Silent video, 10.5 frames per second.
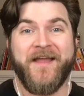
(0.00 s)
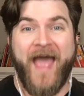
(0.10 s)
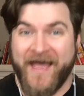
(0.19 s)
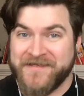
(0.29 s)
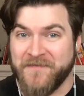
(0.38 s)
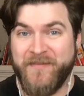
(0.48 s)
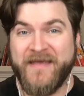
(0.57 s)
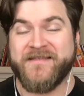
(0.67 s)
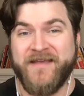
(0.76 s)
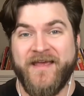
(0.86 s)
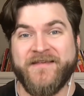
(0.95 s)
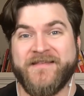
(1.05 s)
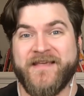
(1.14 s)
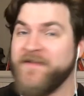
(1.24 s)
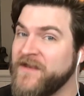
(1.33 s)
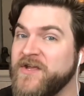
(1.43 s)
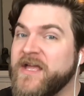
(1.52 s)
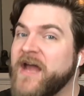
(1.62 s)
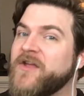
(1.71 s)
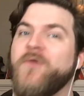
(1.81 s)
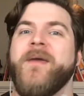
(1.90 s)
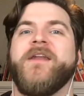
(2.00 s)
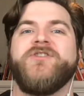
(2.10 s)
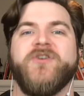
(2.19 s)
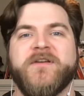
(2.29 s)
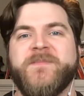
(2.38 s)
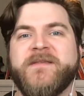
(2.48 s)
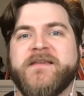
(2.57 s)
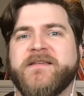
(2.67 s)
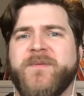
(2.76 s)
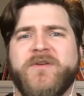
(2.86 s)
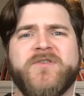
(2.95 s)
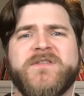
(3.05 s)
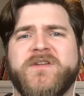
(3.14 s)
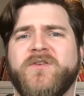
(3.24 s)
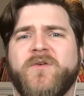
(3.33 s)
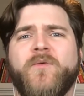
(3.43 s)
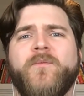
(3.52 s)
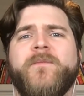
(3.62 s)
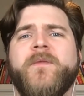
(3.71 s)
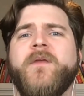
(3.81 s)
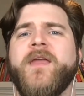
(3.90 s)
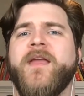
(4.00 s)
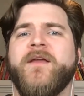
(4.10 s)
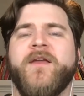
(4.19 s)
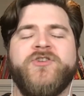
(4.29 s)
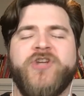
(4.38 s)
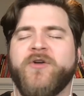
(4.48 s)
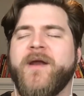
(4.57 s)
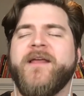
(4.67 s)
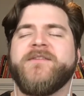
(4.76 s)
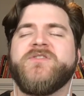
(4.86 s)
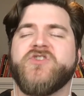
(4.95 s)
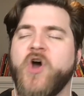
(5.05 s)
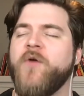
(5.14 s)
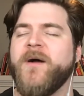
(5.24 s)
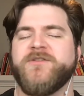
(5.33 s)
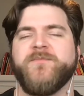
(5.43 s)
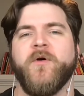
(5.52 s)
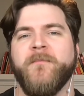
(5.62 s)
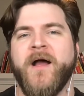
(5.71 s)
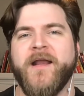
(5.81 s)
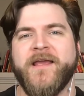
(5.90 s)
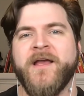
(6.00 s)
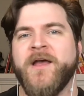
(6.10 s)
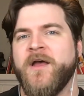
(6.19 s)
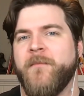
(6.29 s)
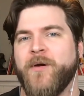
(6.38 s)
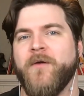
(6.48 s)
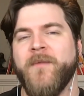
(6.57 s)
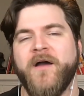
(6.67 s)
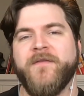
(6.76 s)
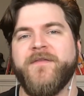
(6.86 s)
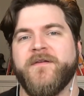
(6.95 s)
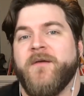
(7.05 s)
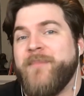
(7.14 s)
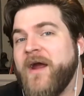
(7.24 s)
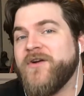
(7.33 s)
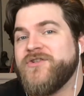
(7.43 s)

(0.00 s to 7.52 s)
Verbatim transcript: as a business and then you got to go manage your expenses but you're still generating so much more money per month compared